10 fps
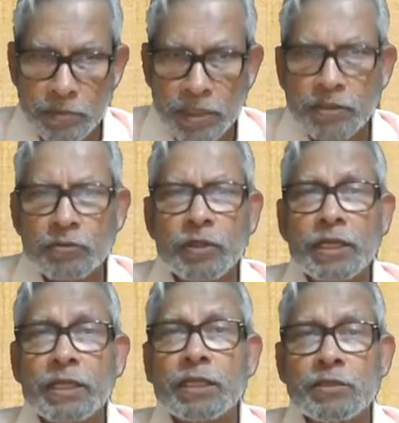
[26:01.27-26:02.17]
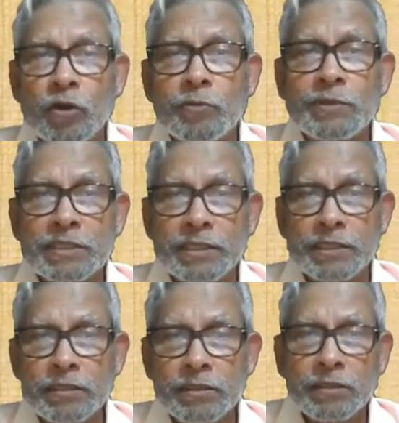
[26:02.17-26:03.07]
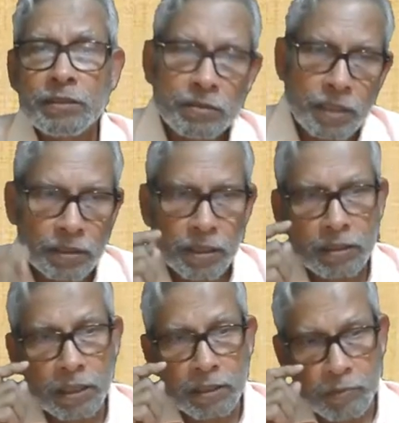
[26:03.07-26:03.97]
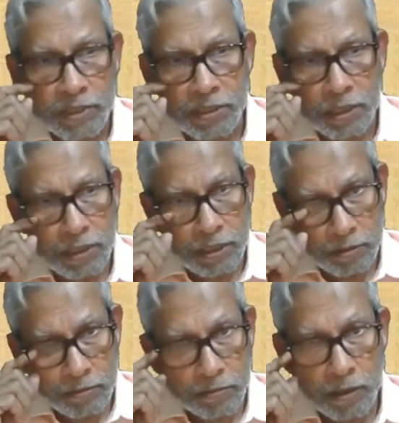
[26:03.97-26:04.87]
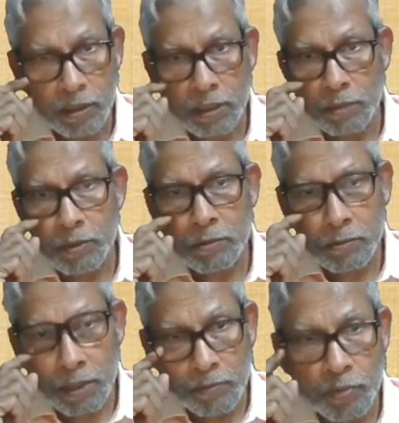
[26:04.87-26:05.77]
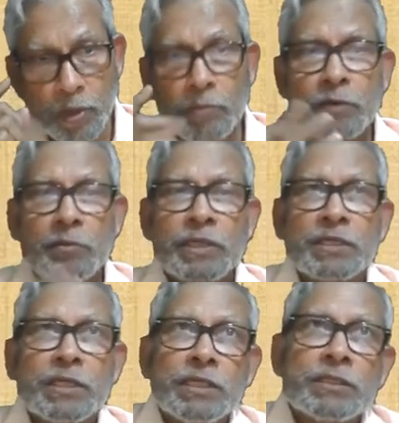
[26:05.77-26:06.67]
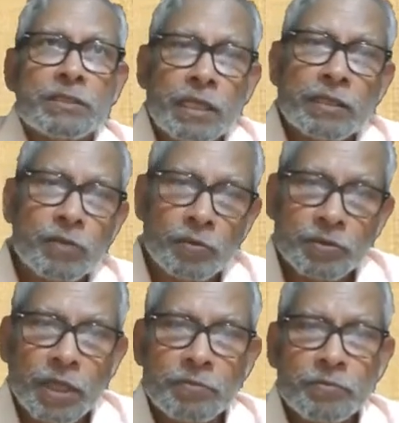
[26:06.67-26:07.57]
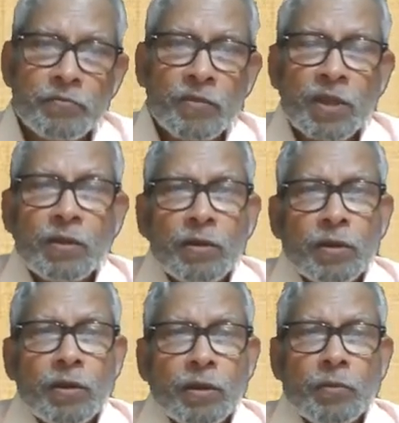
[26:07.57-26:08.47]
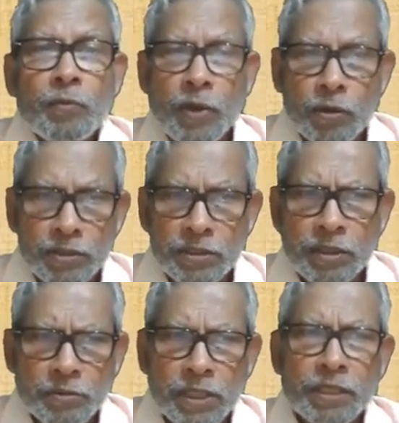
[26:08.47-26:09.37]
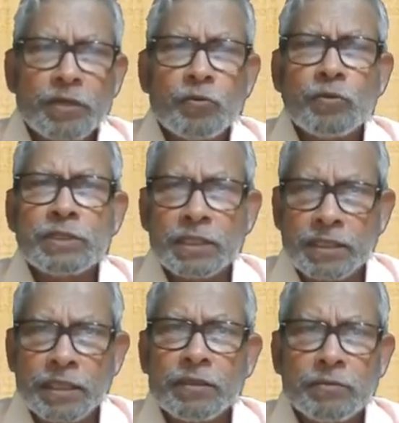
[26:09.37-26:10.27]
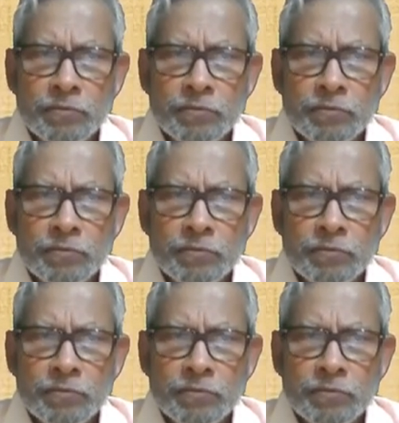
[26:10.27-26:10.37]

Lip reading: That is also another job is there that machinery, labor employment machineries can observe because there some certain rules are there